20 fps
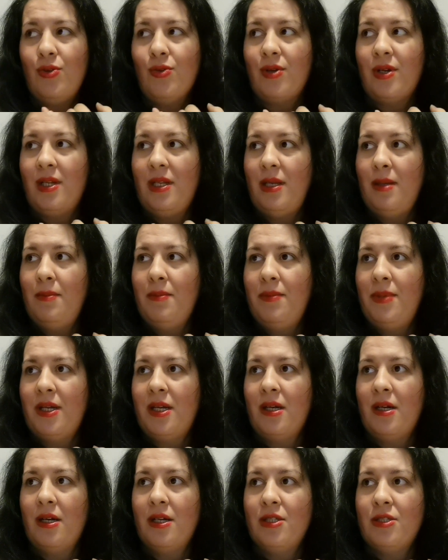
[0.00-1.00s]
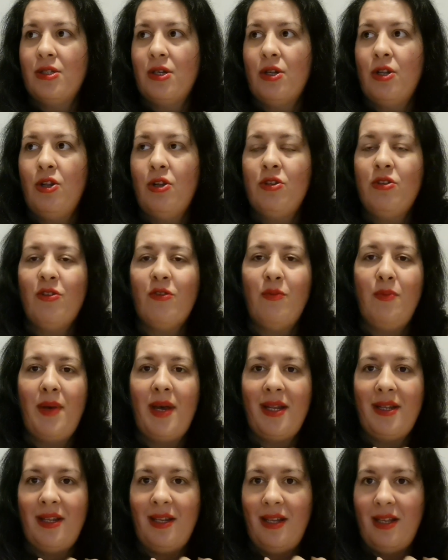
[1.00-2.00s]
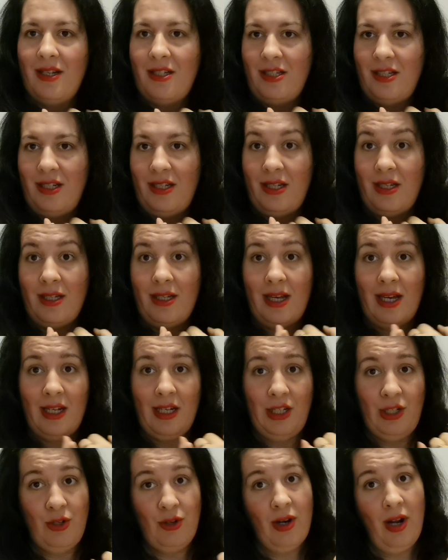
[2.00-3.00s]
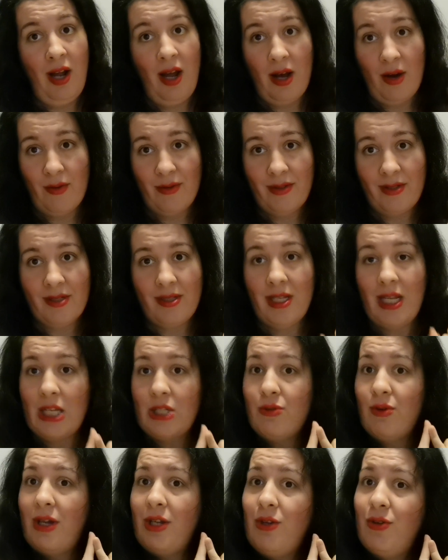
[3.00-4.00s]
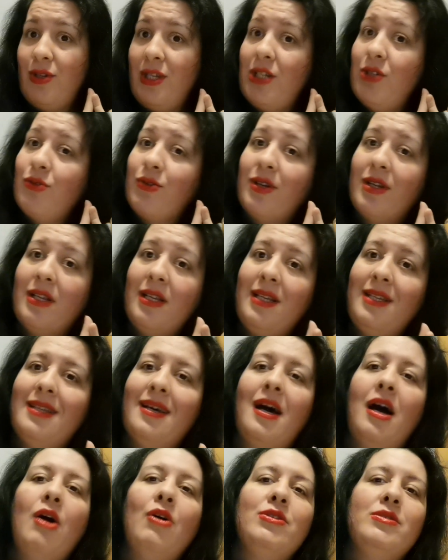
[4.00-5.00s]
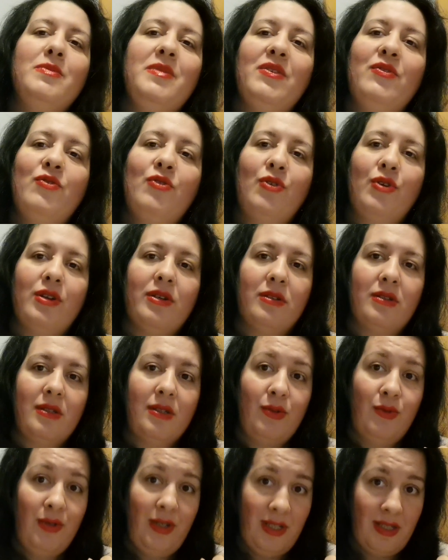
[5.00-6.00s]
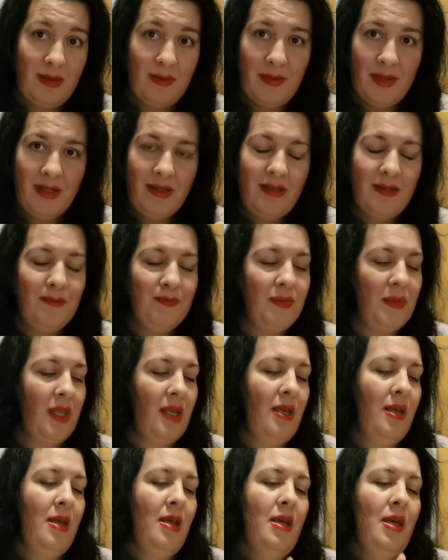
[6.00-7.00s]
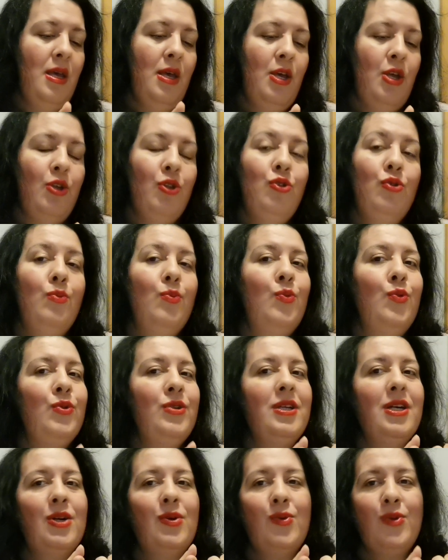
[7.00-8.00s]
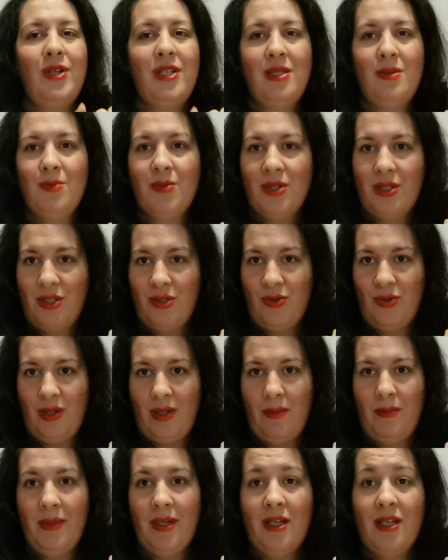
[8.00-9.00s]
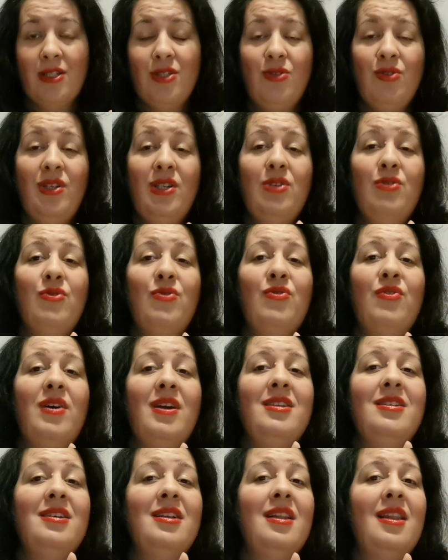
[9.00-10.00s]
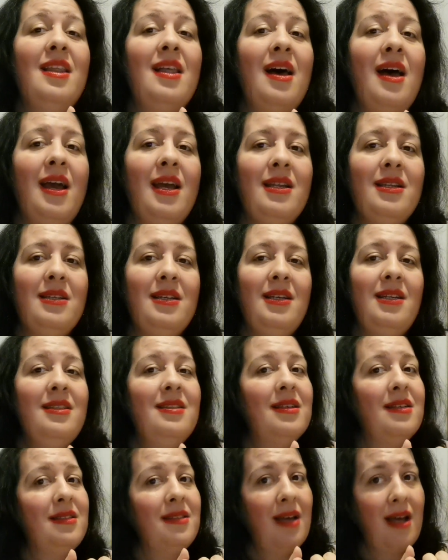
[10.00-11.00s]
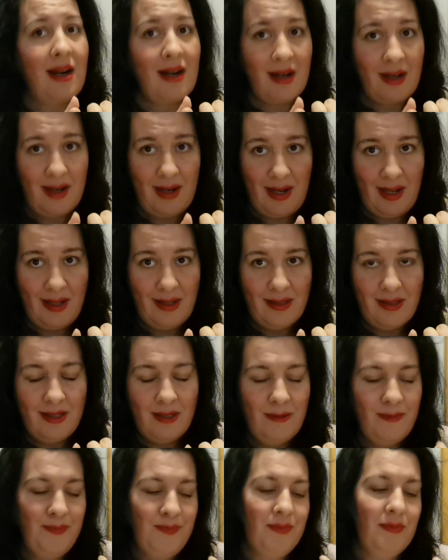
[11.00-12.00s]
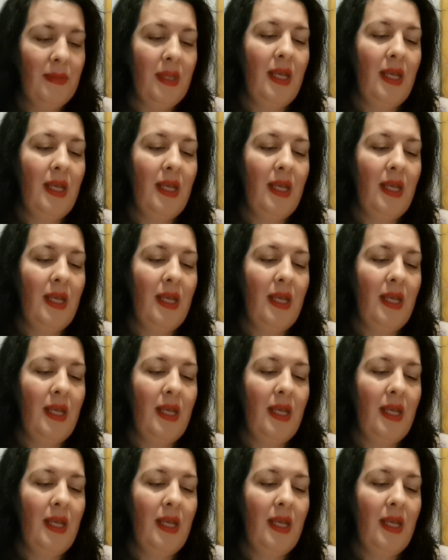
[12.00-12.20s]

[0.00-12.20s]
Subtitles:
to clean, because a lot of bad energy, they are in your house. That's why you need to clean the house before Christmas. To put a Christmas tree, because you need to find a light in the darkness,